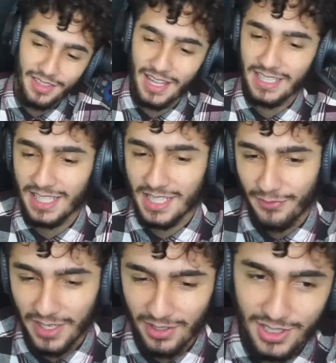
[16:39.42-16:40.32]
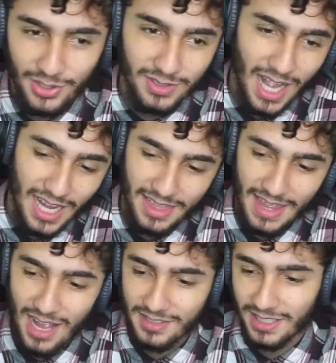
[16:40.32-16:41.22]
then get this video to
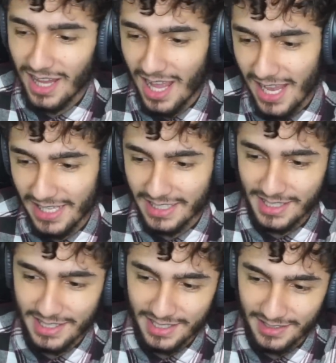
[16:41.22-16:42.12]
9,000 likes.